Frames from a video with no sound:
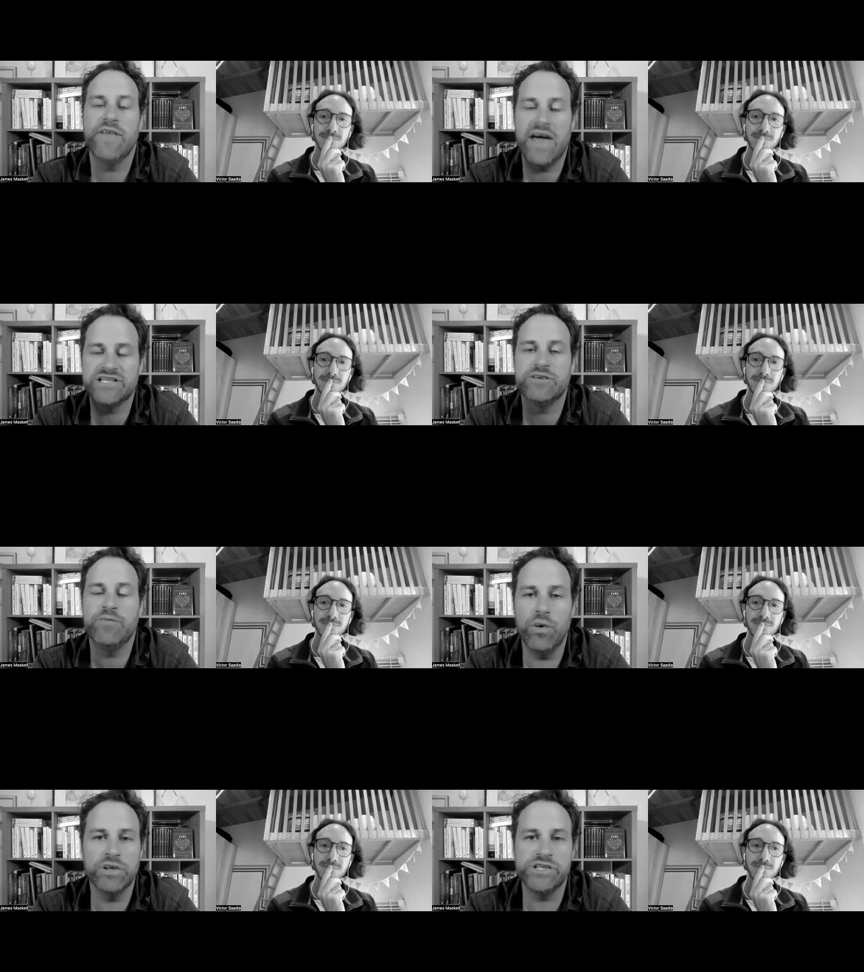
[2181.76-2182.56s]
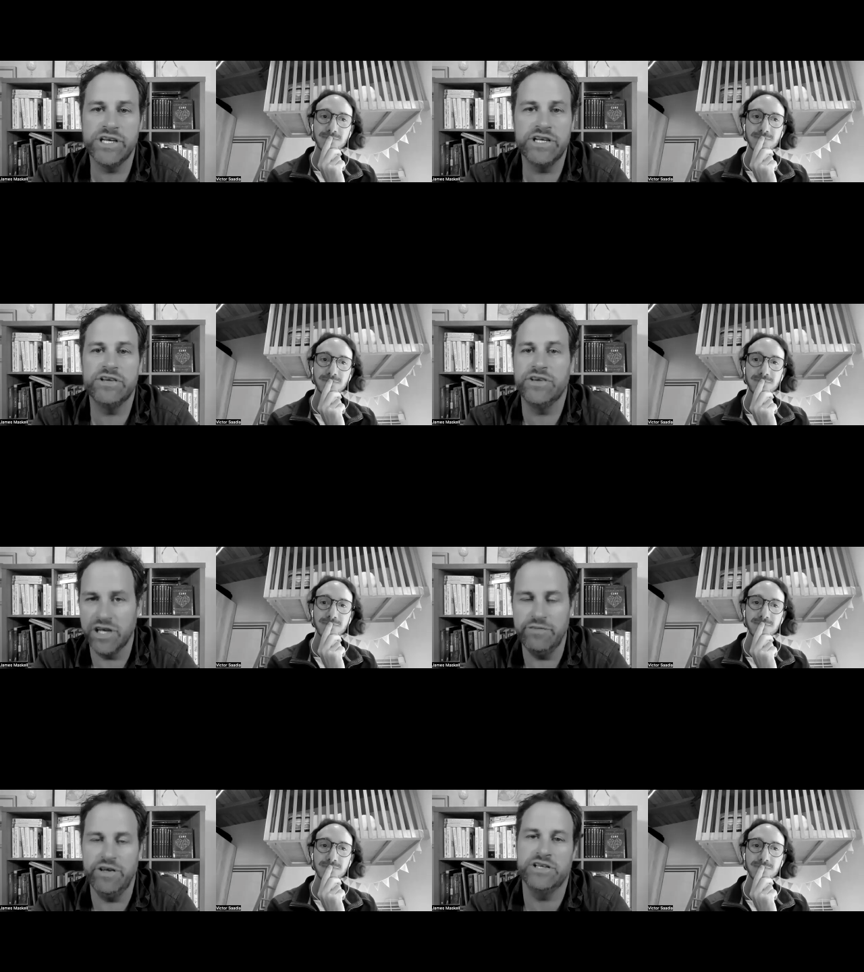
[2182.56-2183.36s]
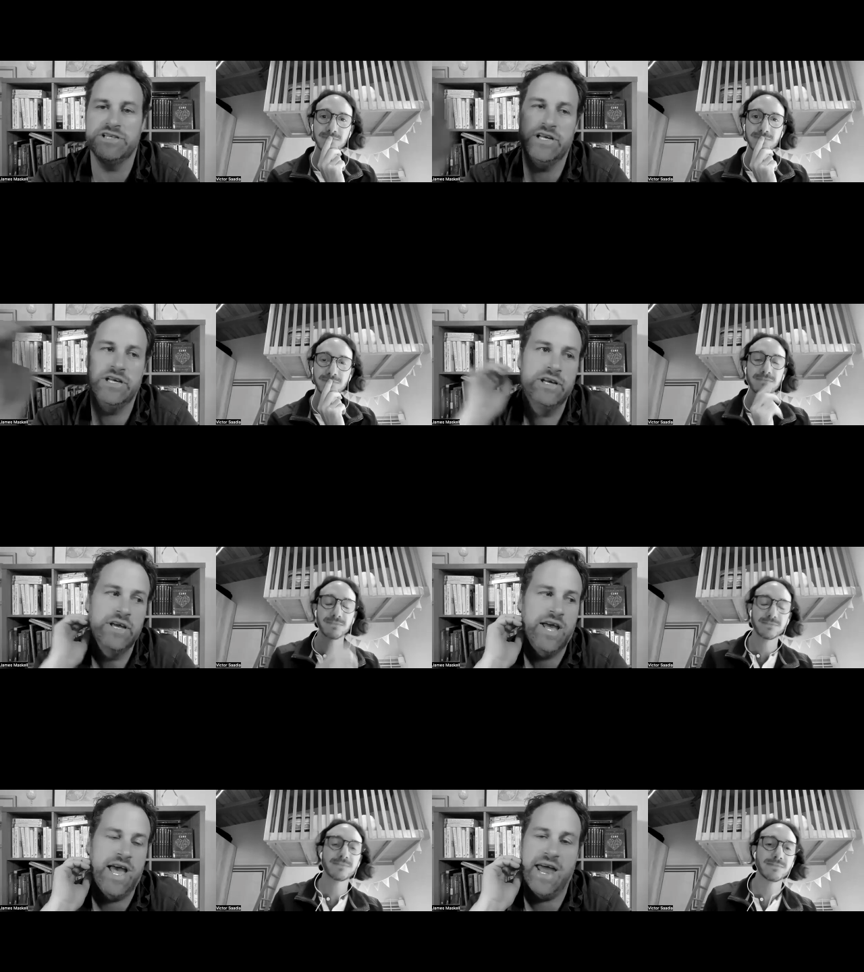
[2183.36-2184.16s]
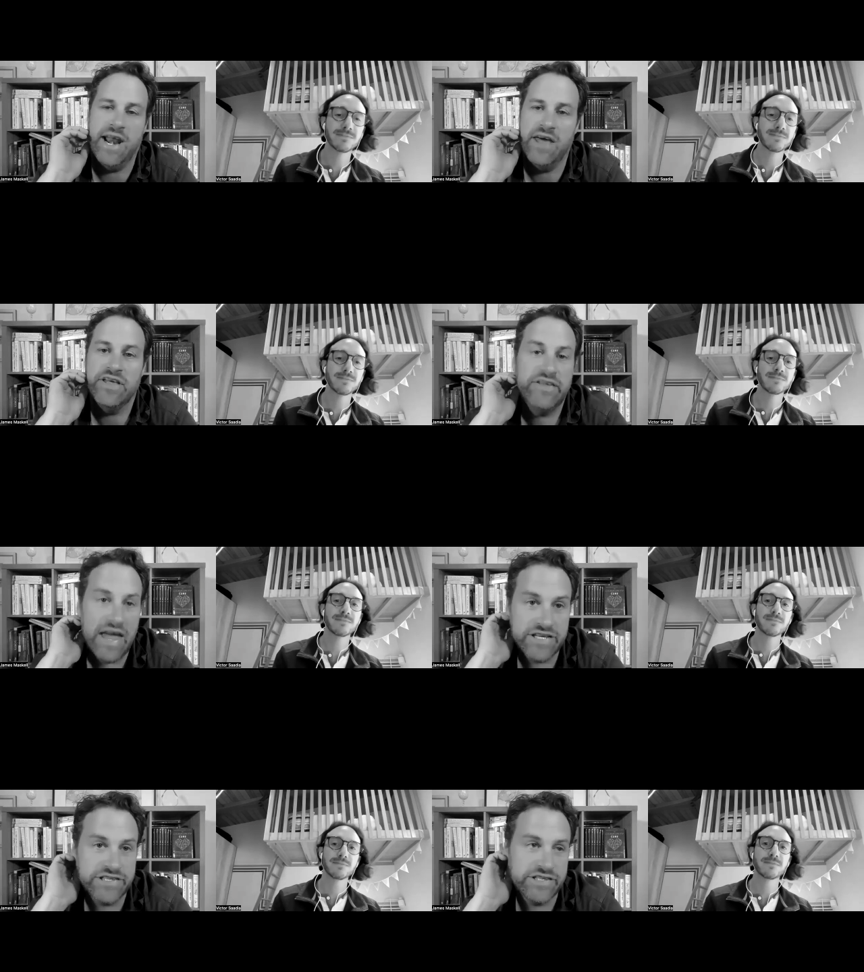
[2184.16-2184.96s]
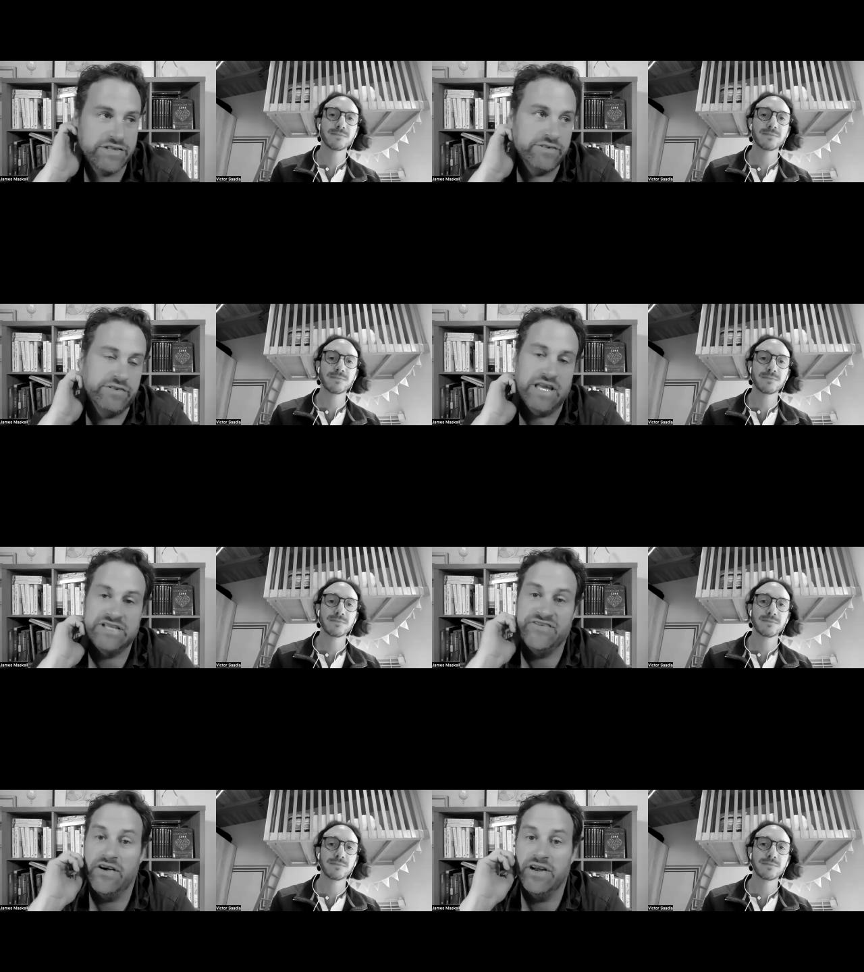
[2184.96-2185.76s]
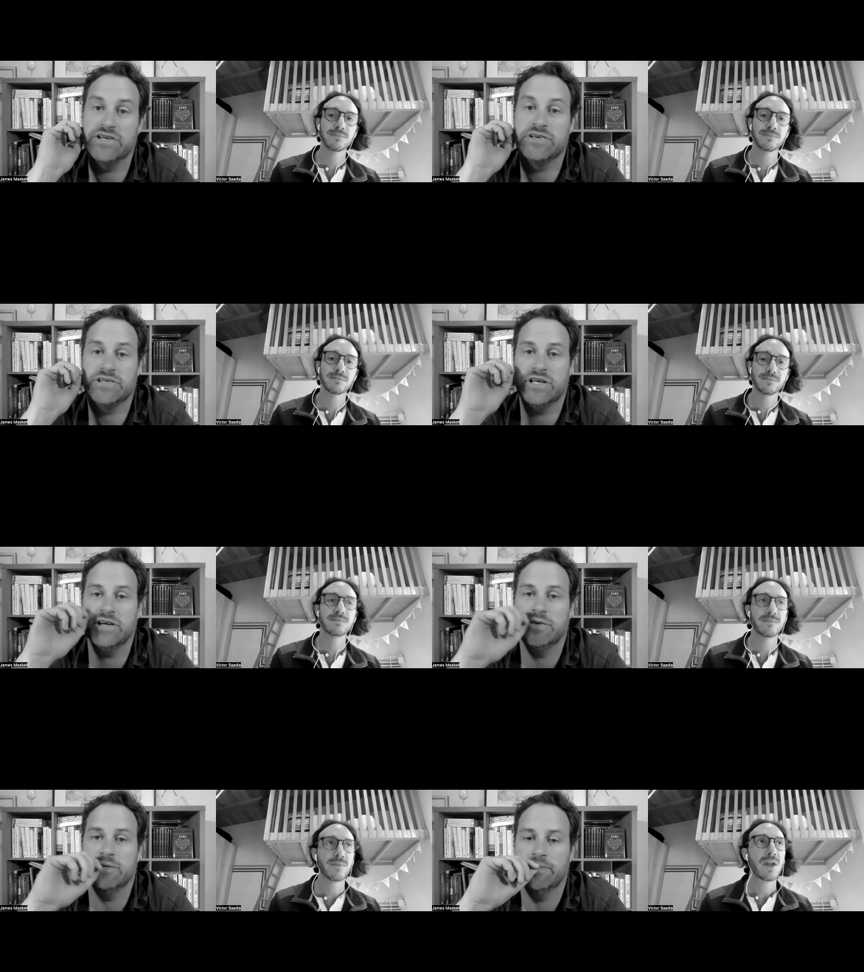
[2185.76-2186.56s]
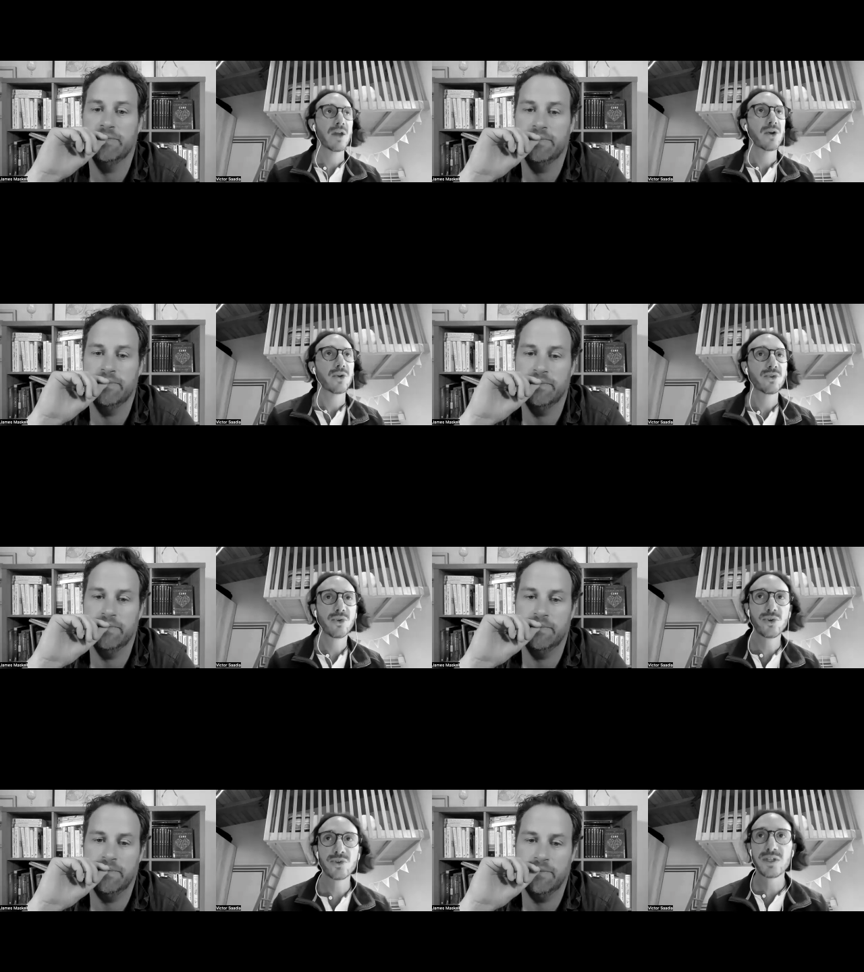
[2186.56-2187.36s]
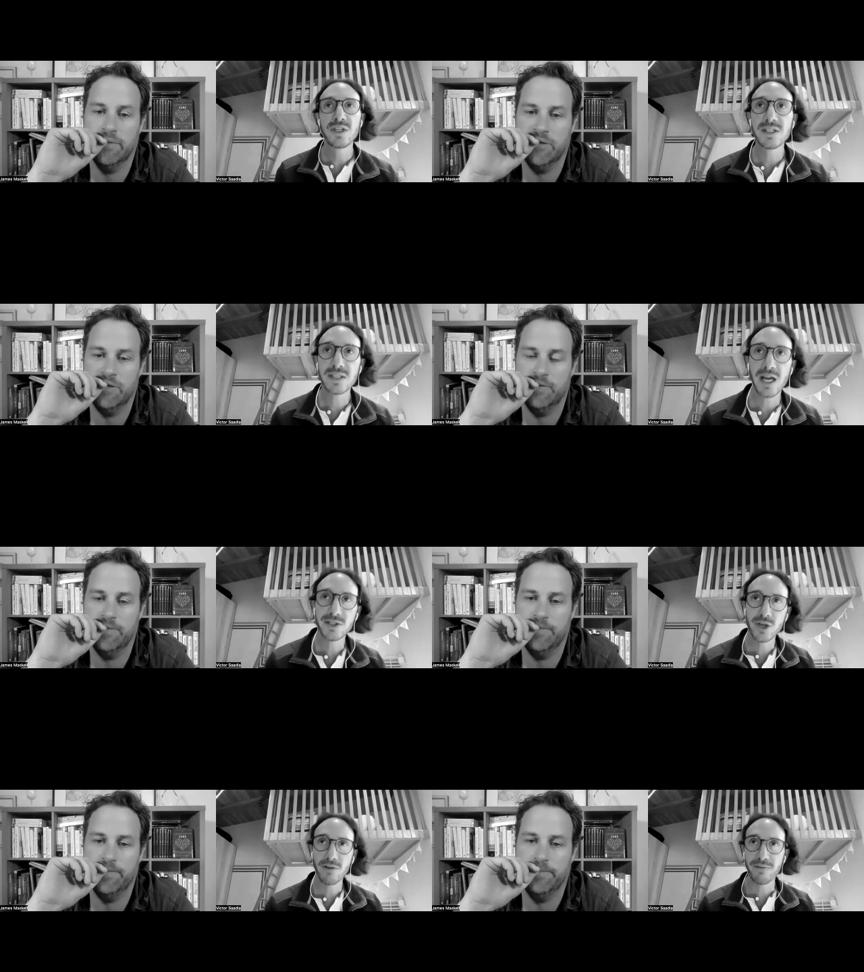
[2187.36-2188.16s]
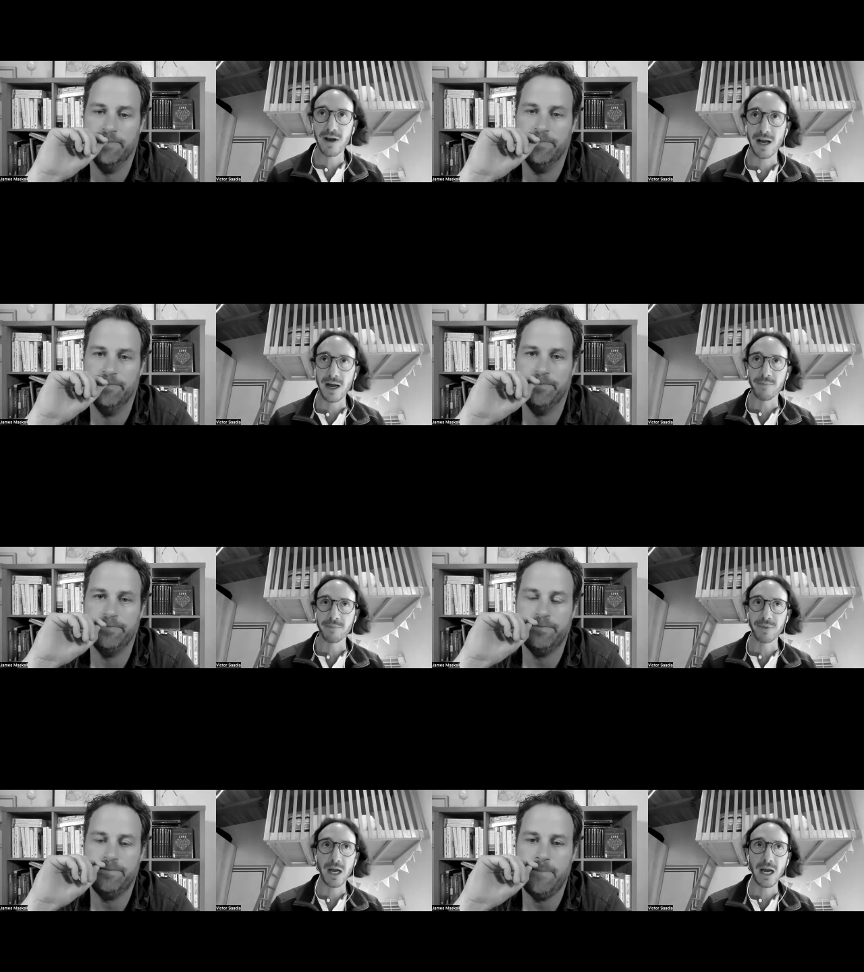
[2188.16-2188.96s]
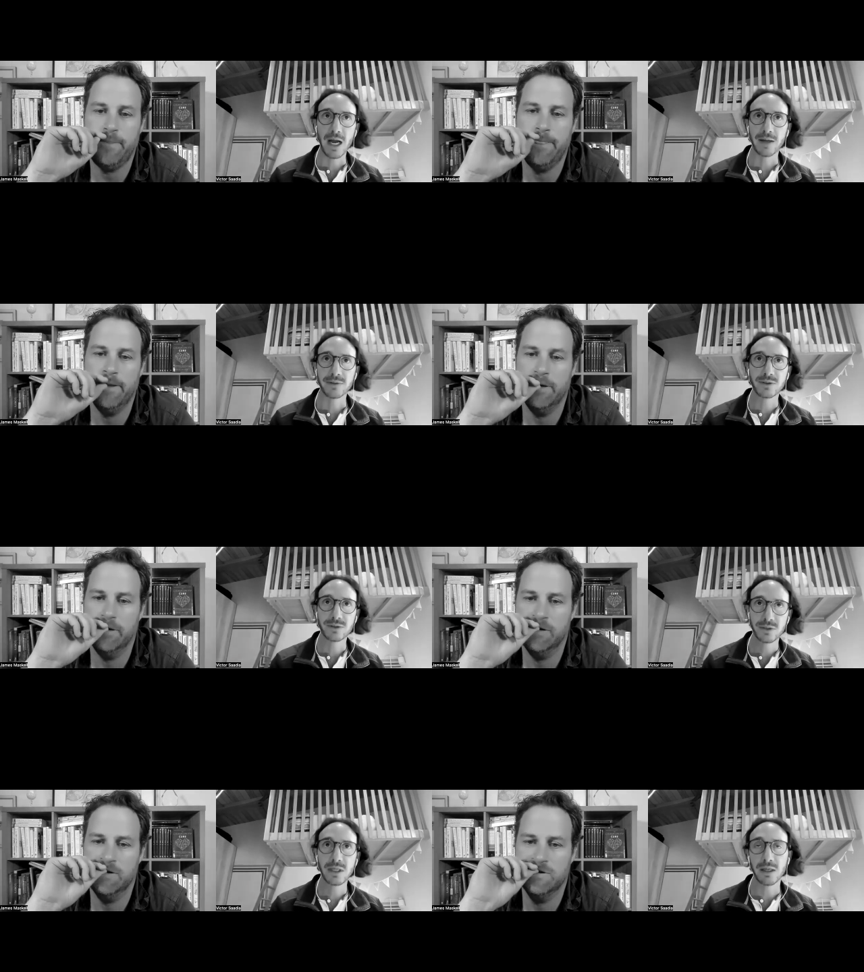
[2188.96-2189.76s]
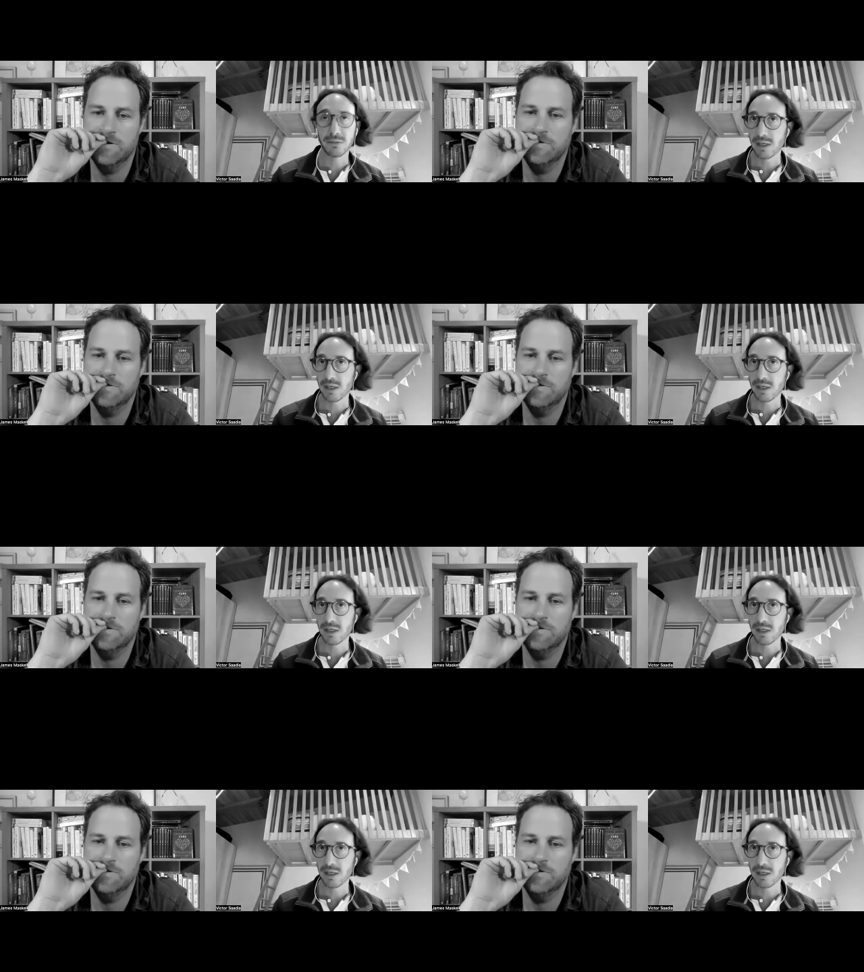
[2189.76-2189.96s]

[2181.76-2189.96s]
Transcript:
Speaker 1: that supported the community. And I think that's that's very interesting.
Speaker 2: Do you see these kinds of um, uh, uh,